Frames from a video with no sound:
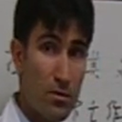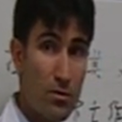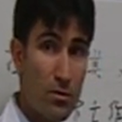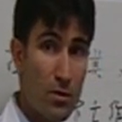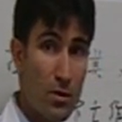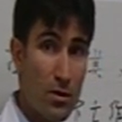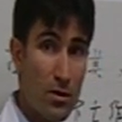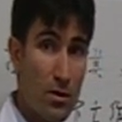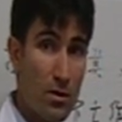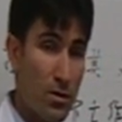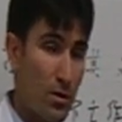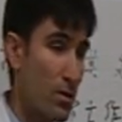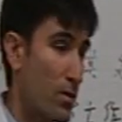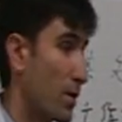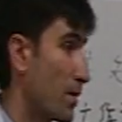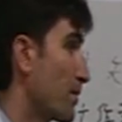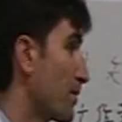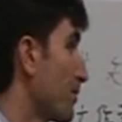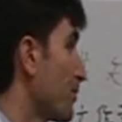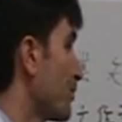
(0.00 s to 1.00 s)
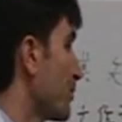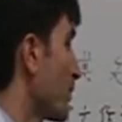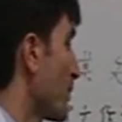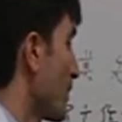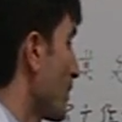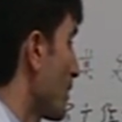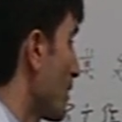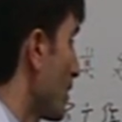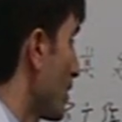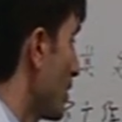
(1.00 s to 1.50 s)
Right.
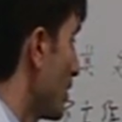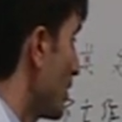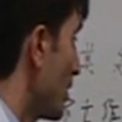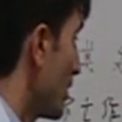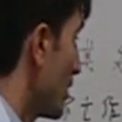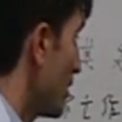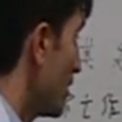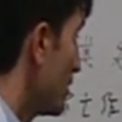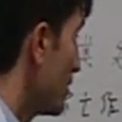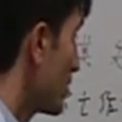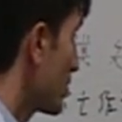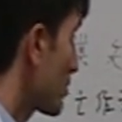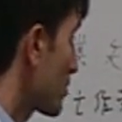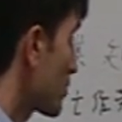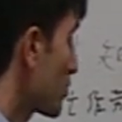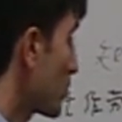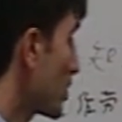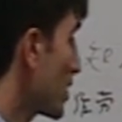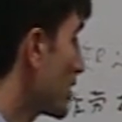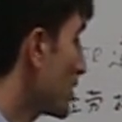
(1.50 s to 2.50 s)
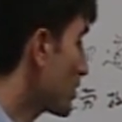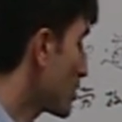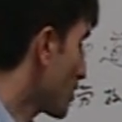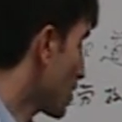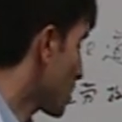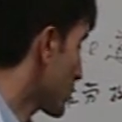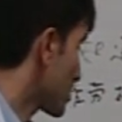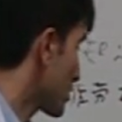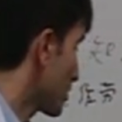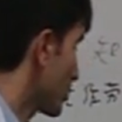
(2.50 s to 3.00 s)
Okay. So he
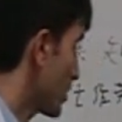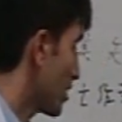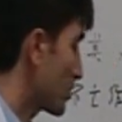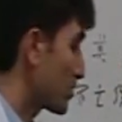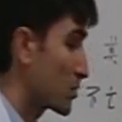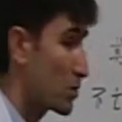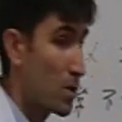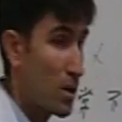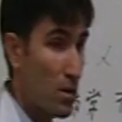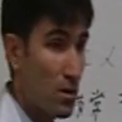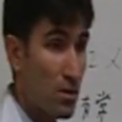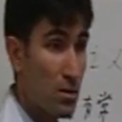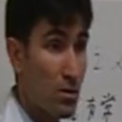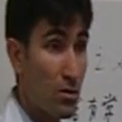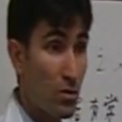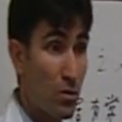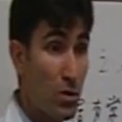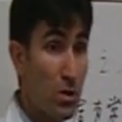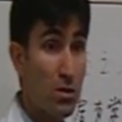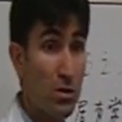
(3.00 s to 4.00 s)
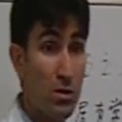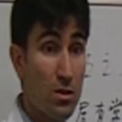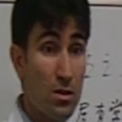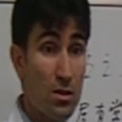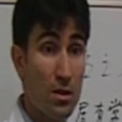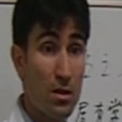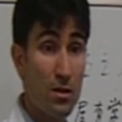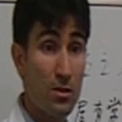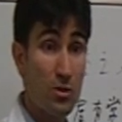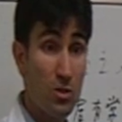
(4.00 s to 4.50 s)
talks about Zheng, which is
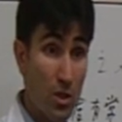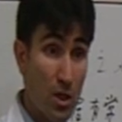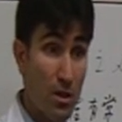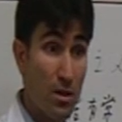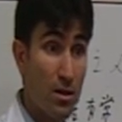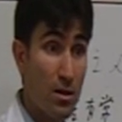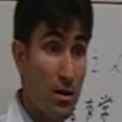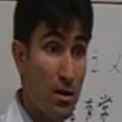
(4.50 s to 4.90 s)
the Zheng.